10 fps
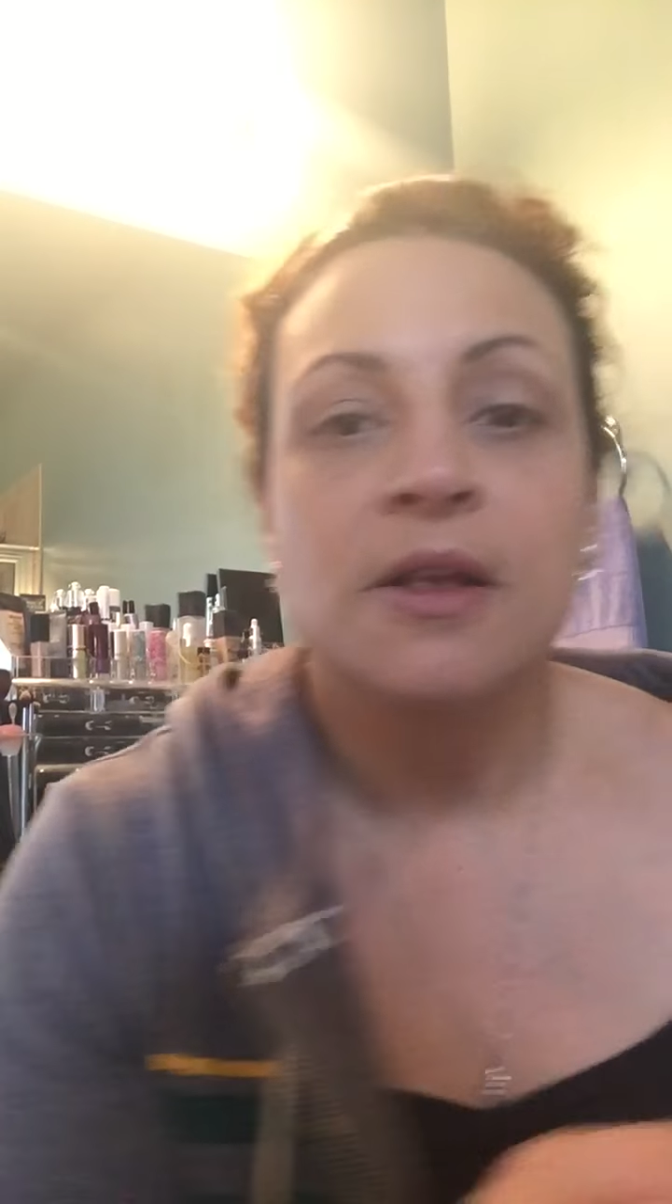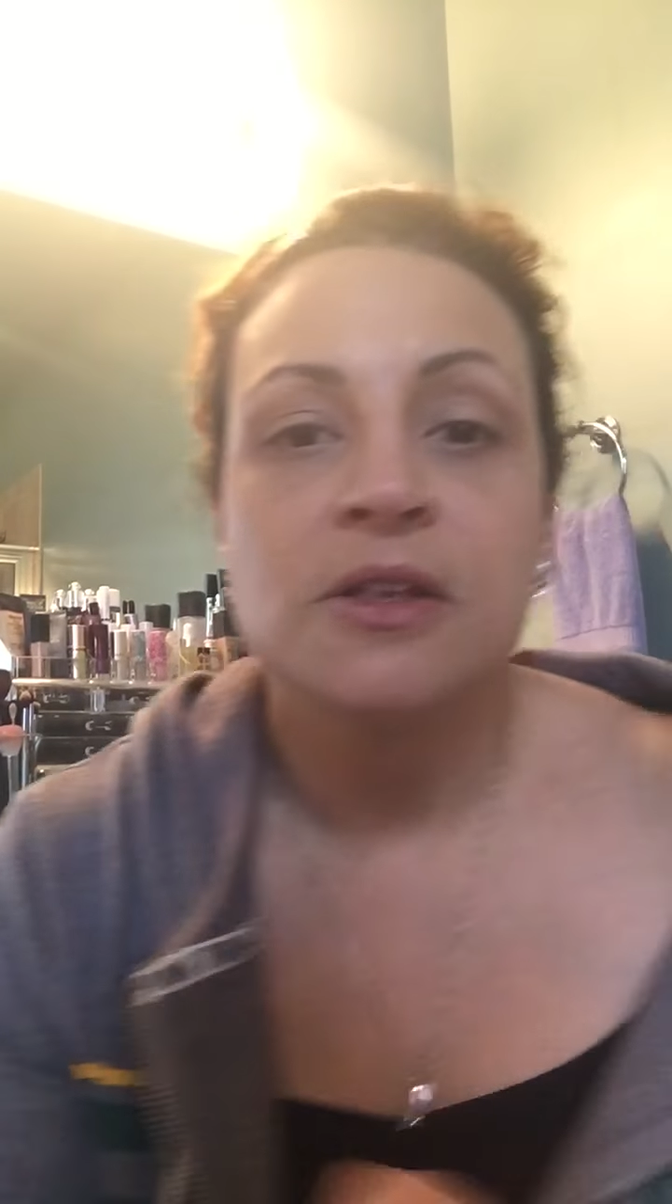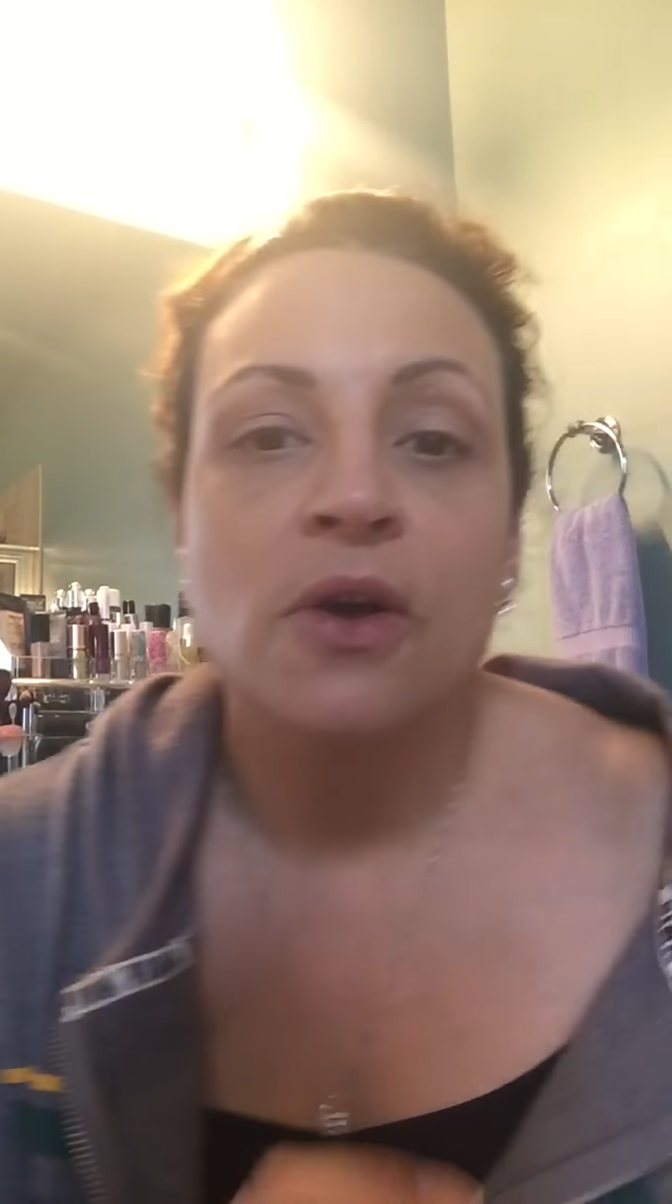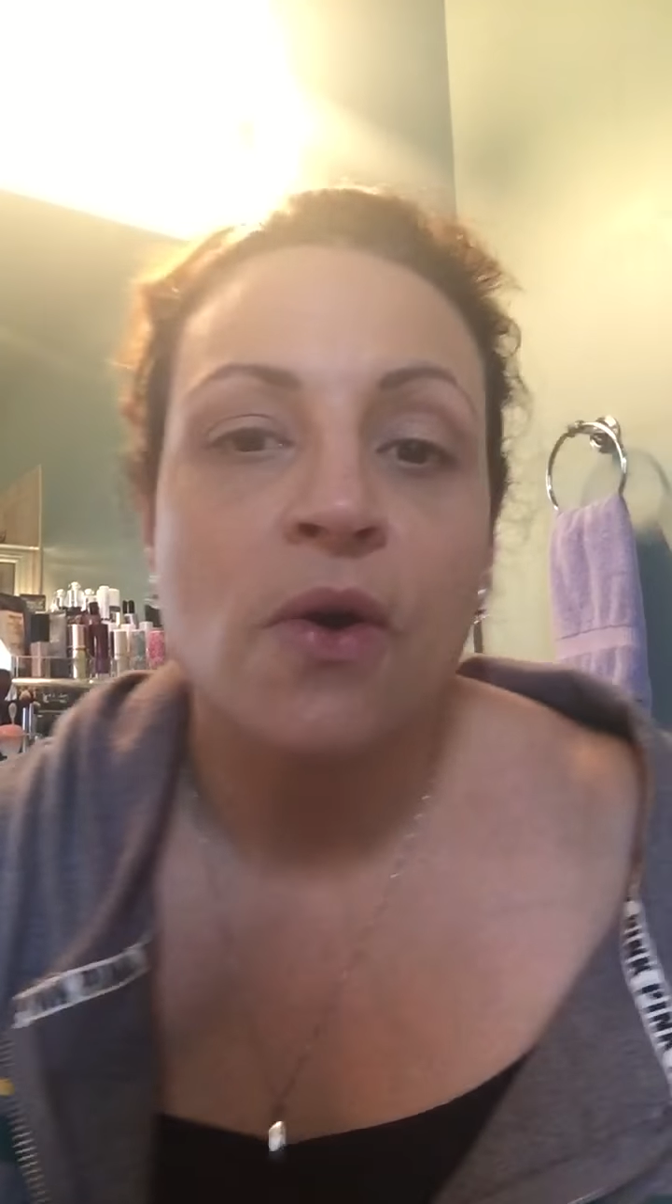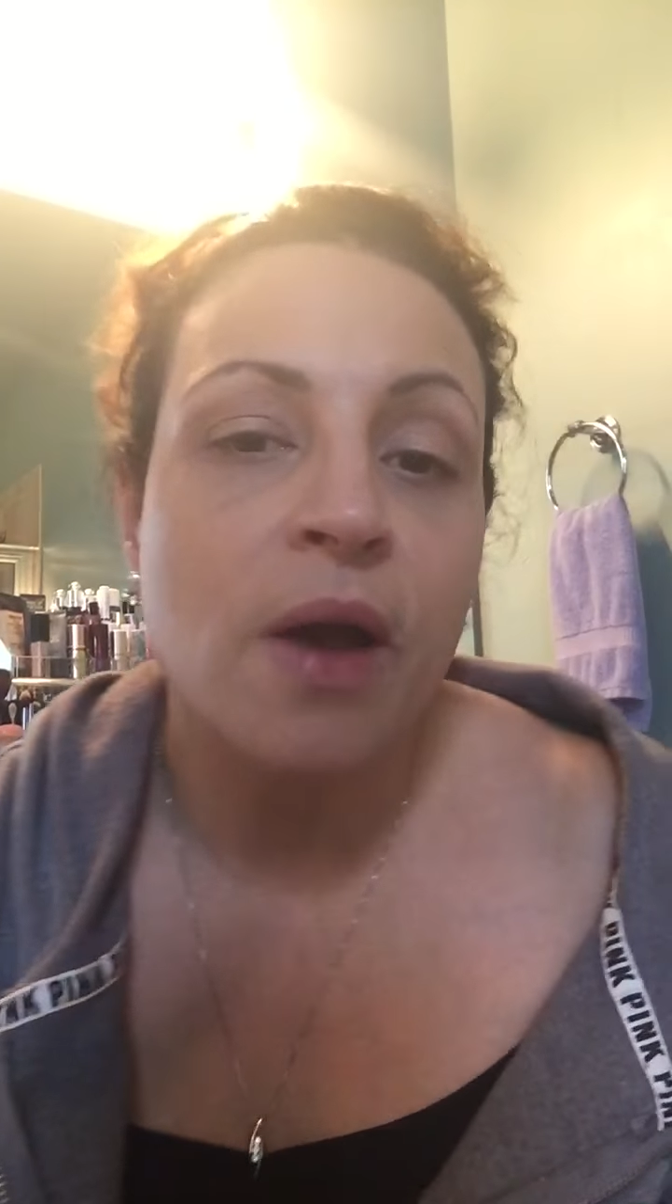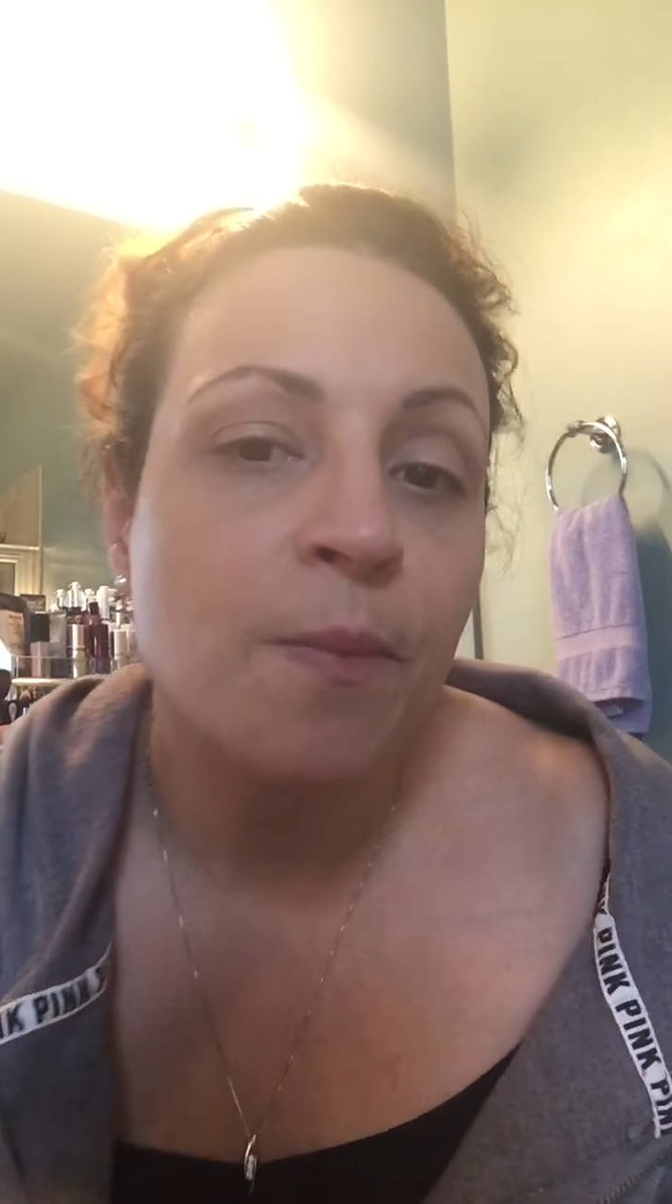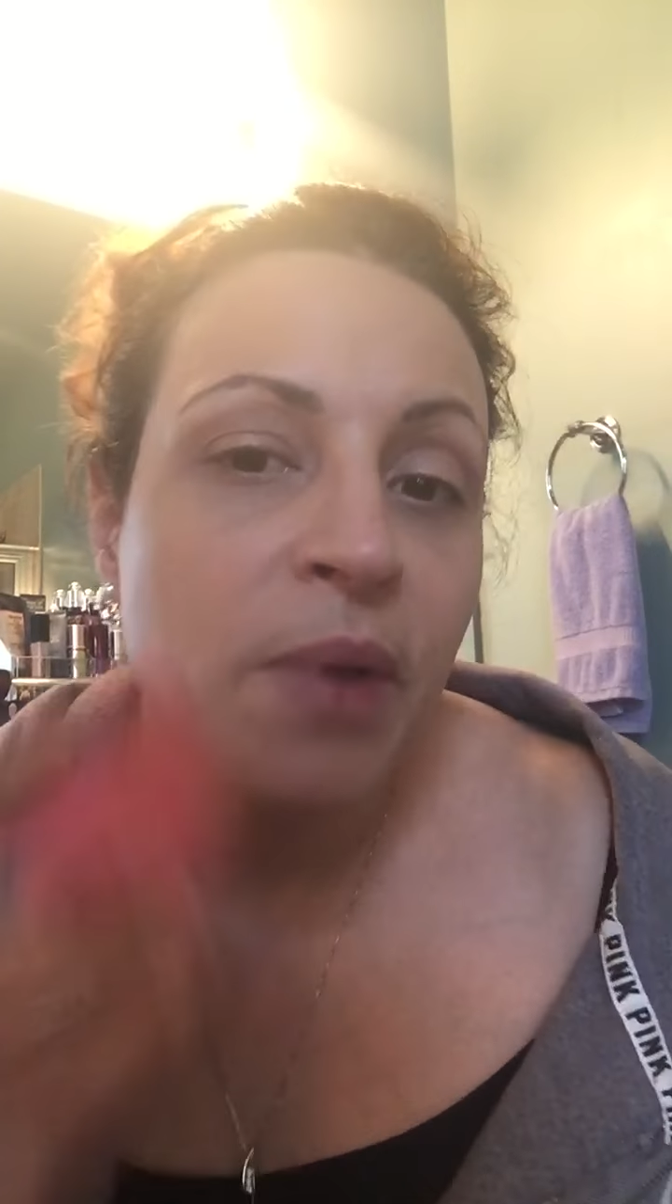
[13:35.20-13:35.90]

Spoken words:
So